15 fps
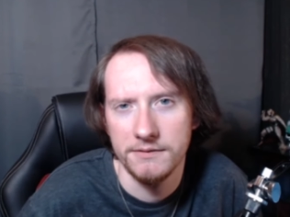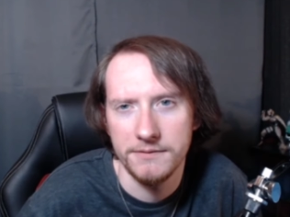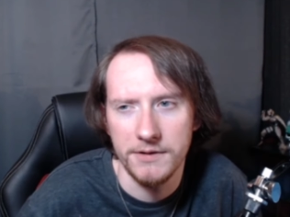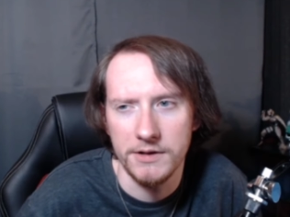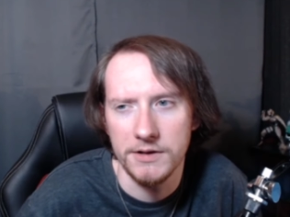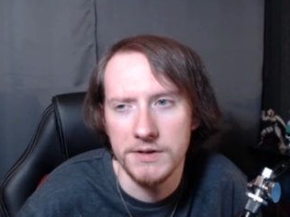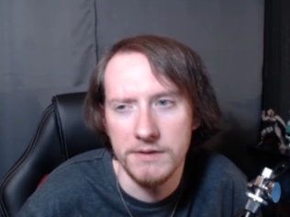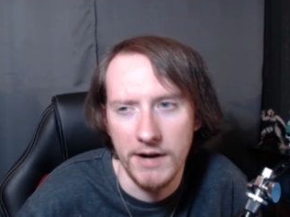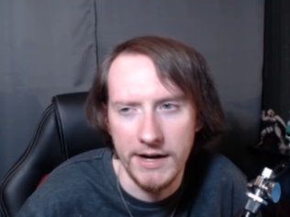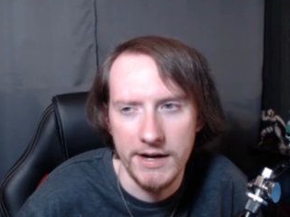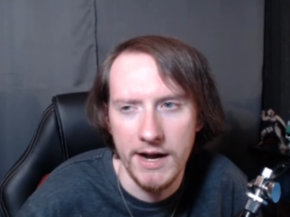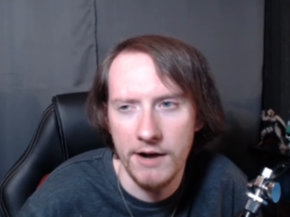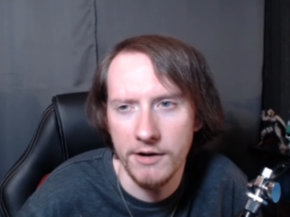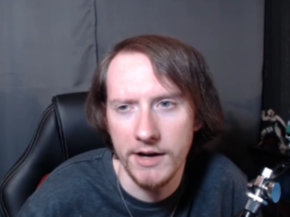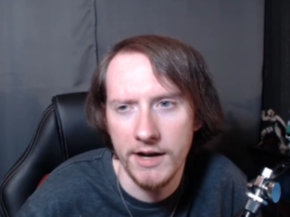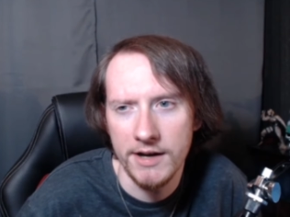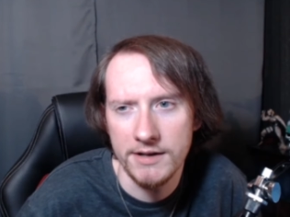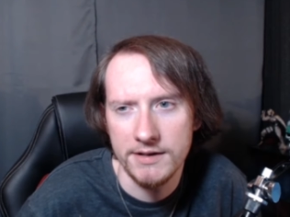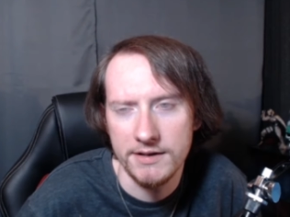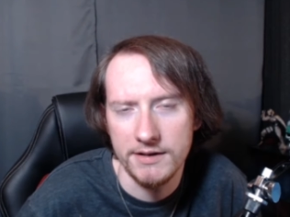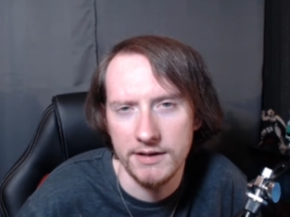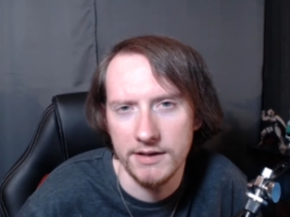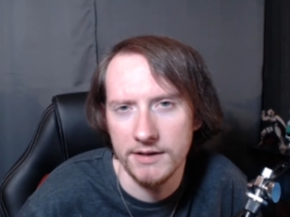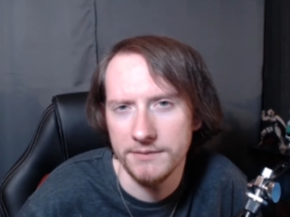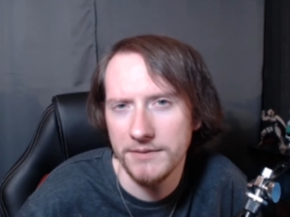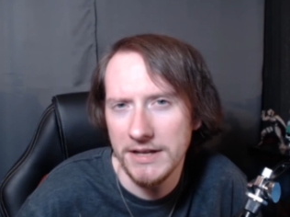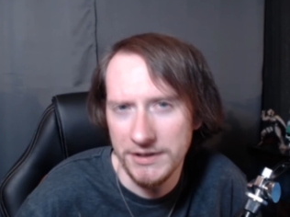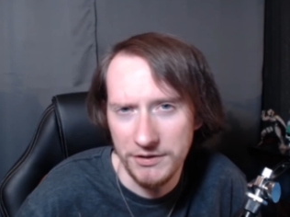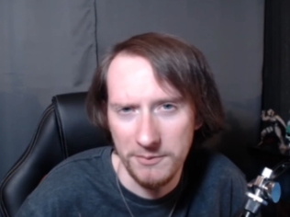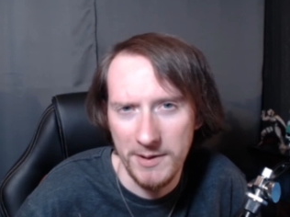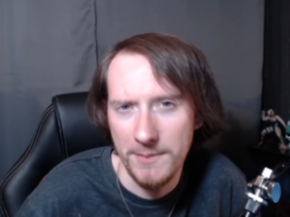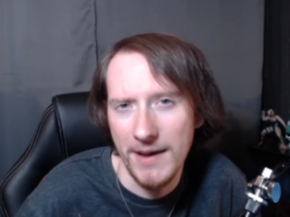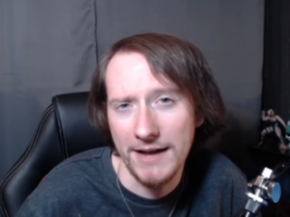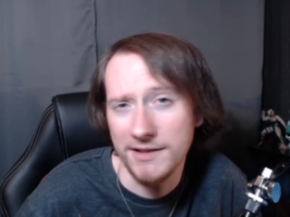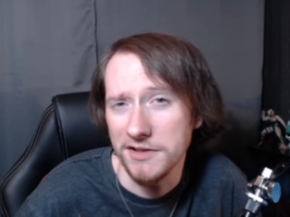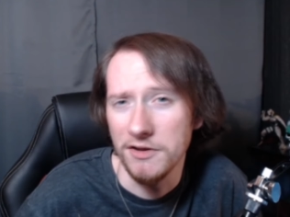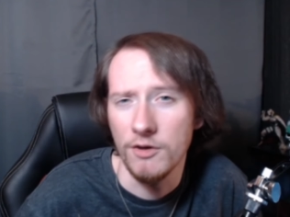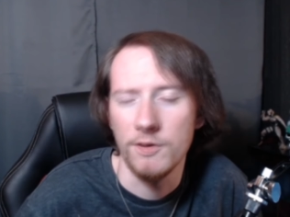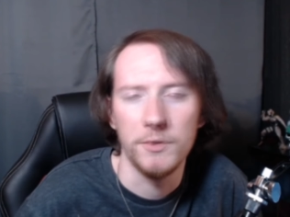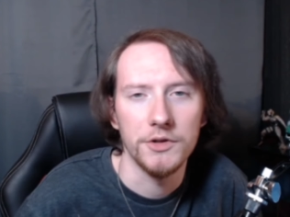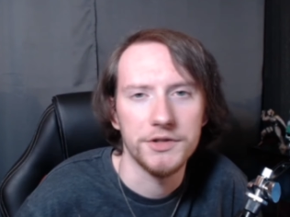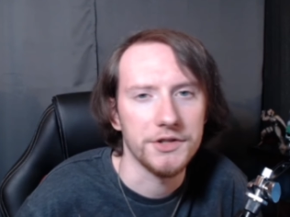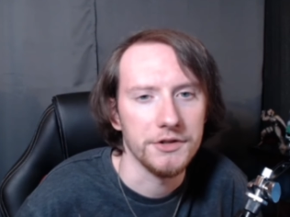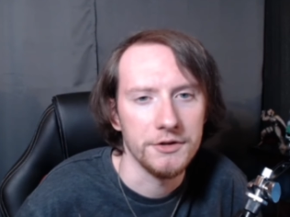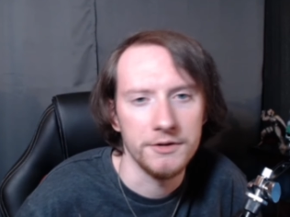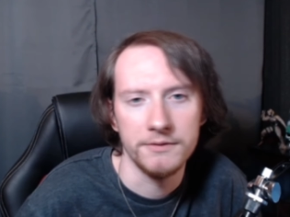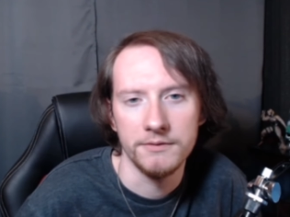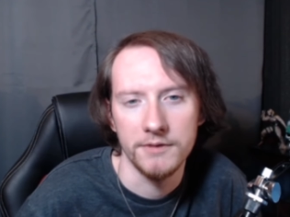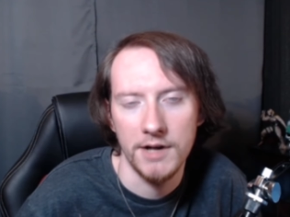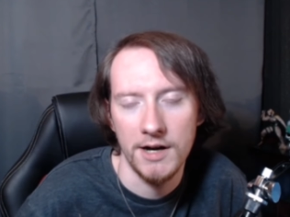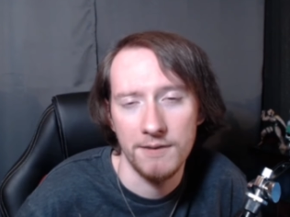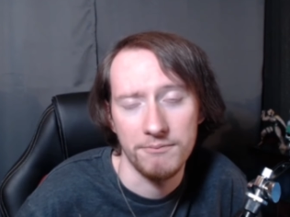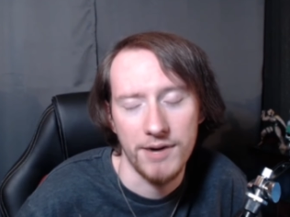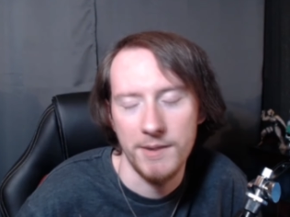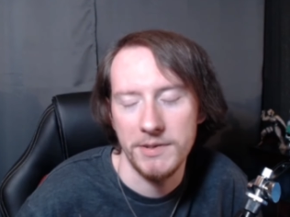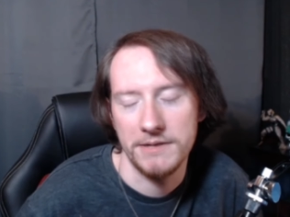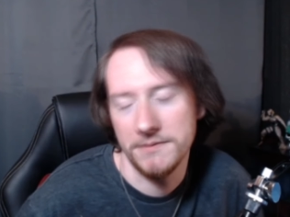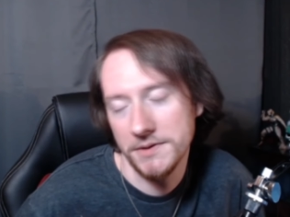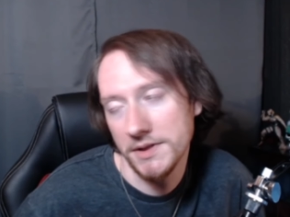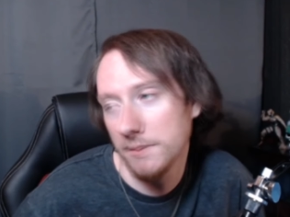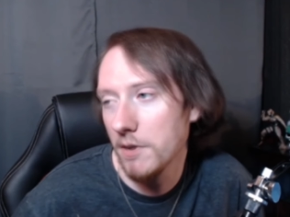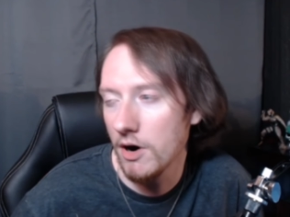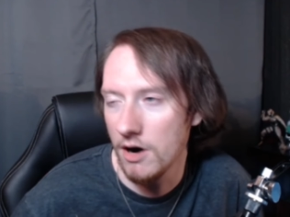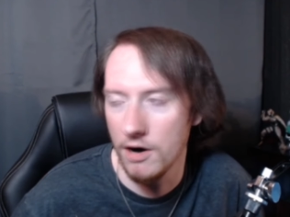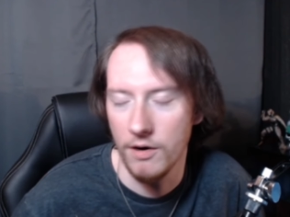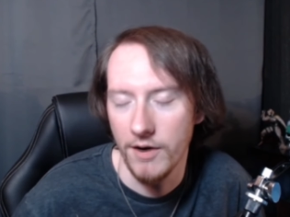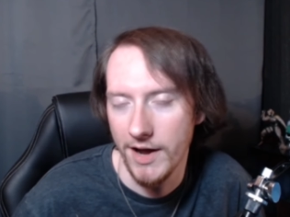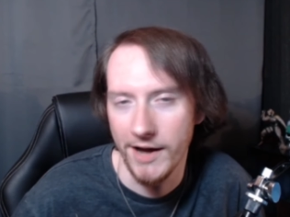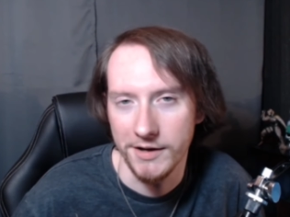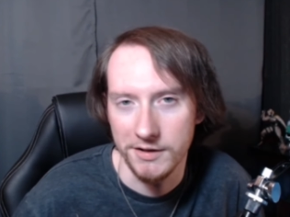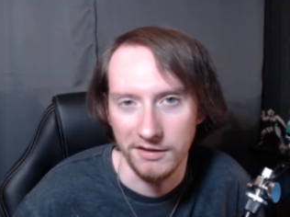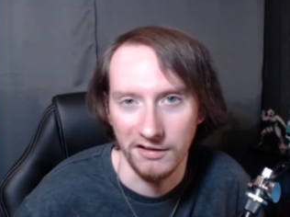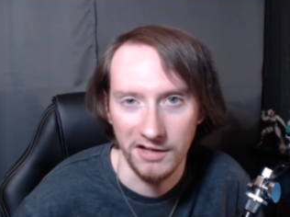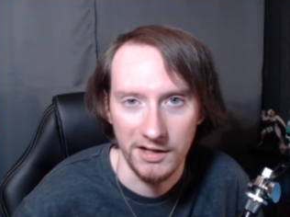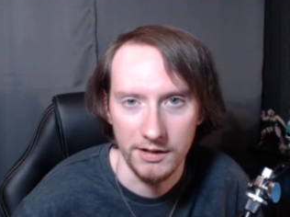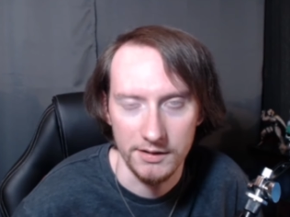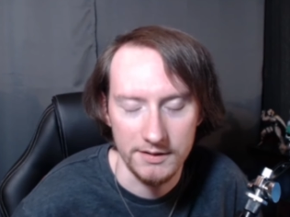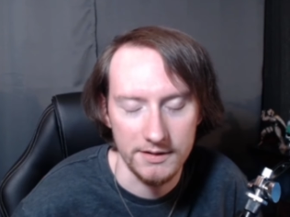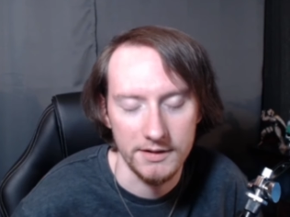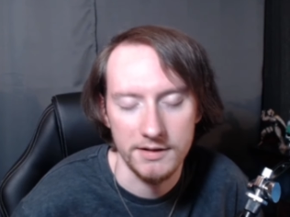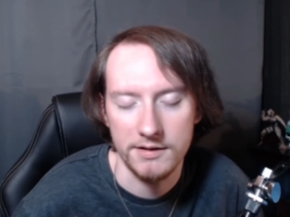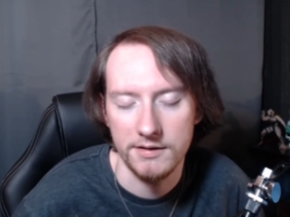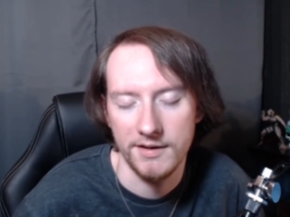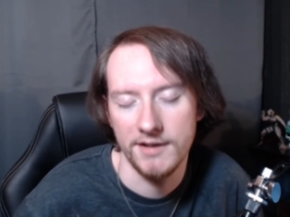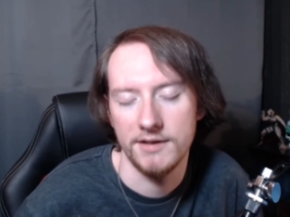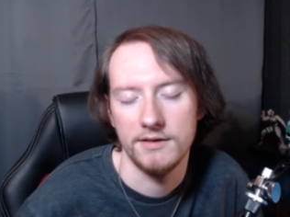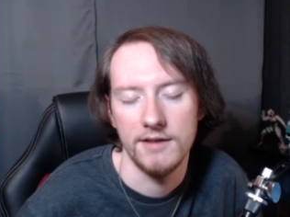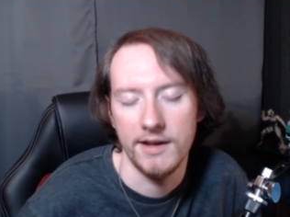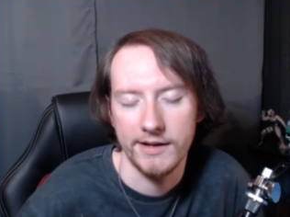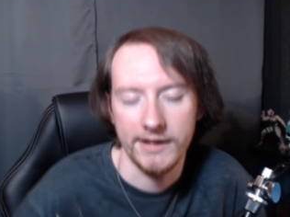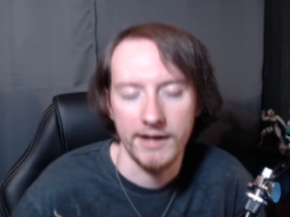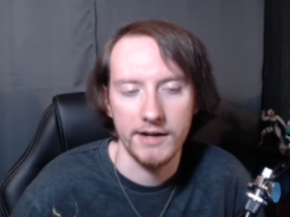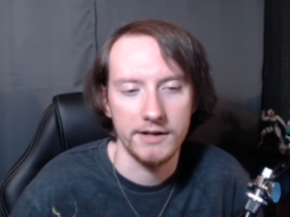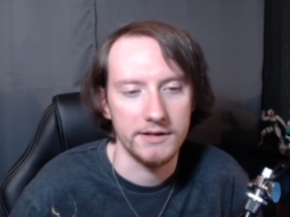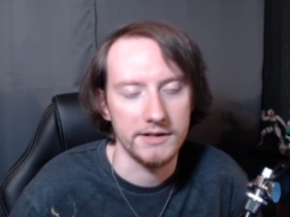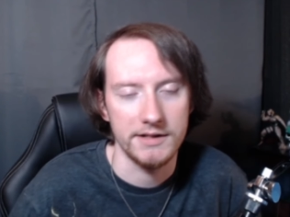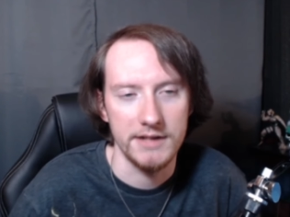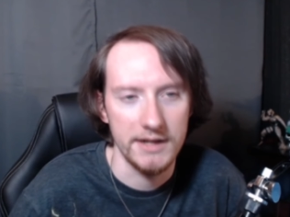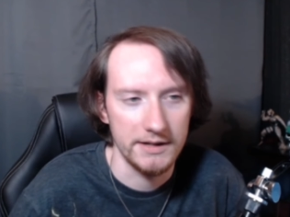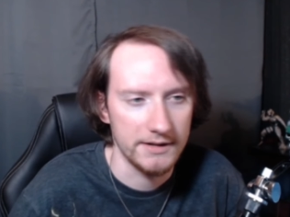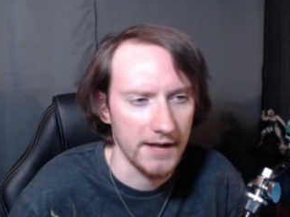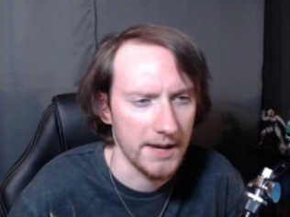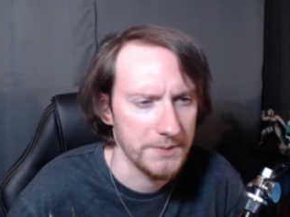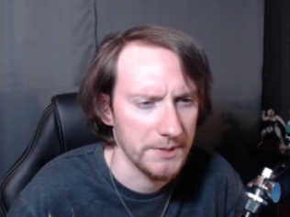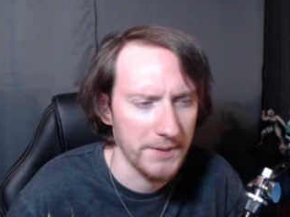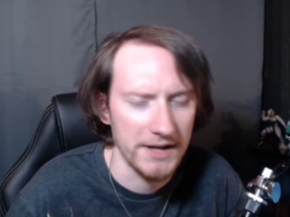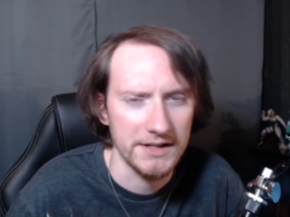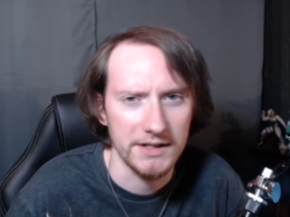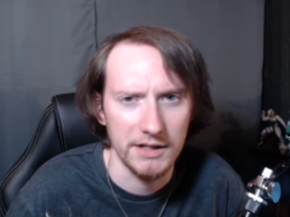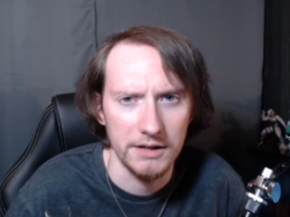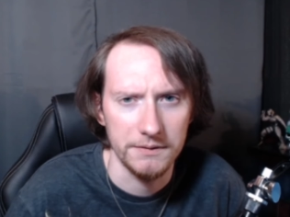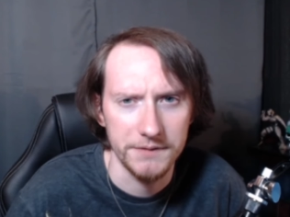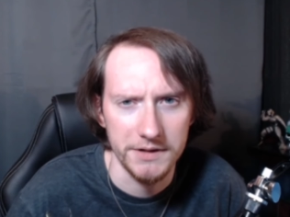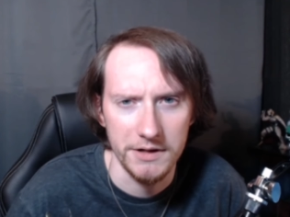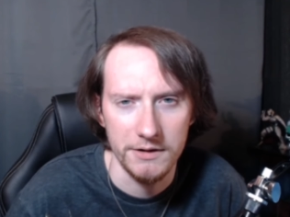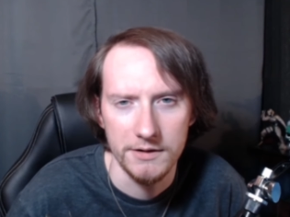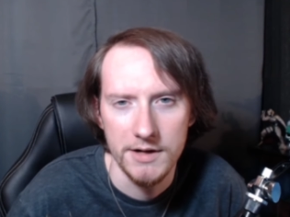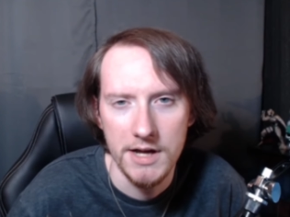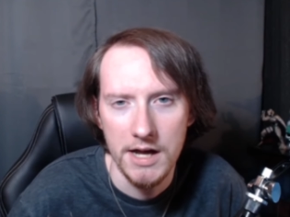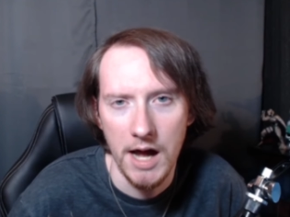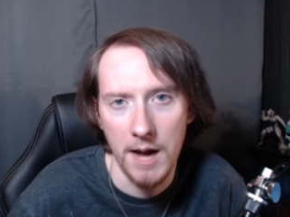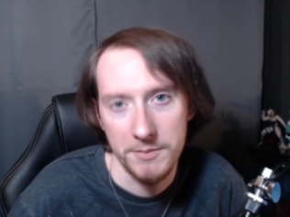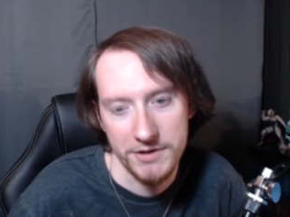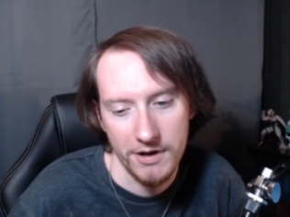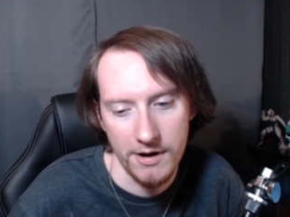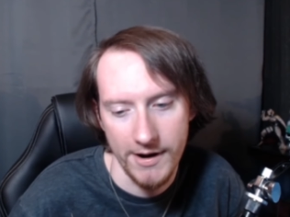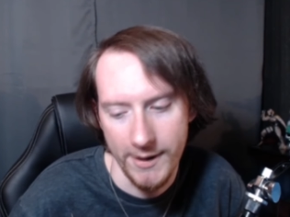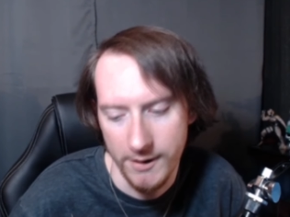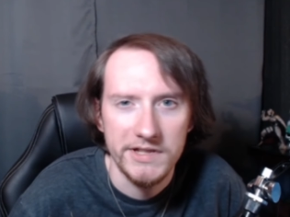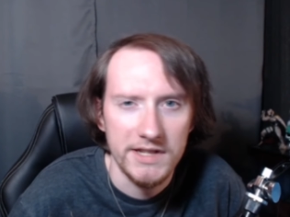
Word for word: for right now, guys. Uh, things will be back to normal soon, um, probably tomorrow, actually. It's just, I, I kind of just need time to myself, so I'm sorry.